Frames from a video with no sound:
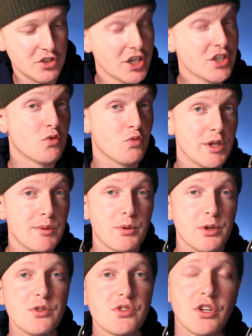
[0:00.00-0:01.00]
just
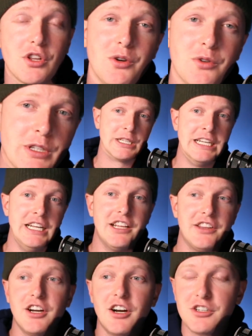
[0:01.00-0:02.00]
reproduce clonally.
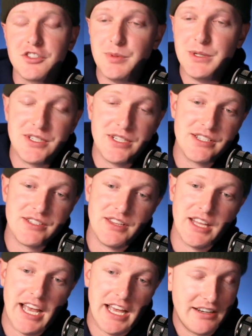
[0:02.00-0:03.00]
There are
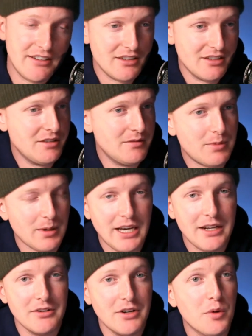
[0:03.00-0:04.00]
species that,
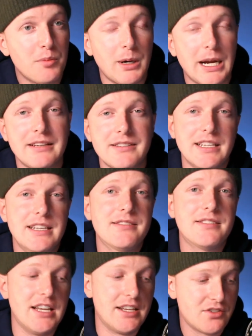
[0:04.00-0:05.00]
I don't know, practice
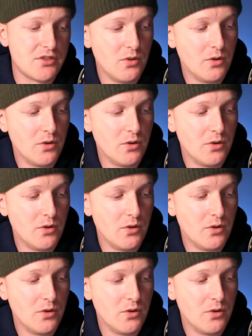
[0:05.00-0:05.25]
incest